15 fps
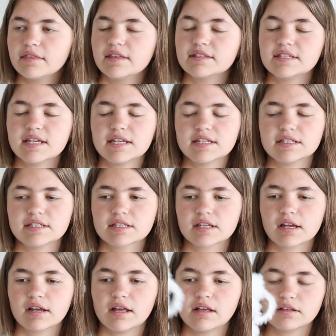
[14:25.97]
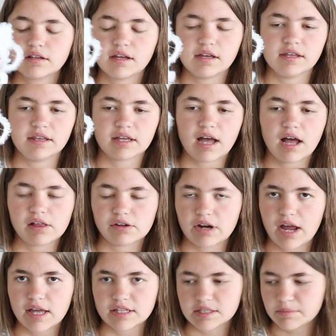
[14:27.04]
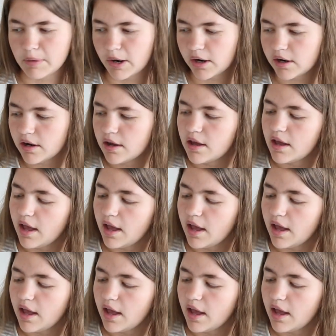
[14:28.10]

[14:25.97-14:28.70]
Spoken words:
This is in the color Esbar,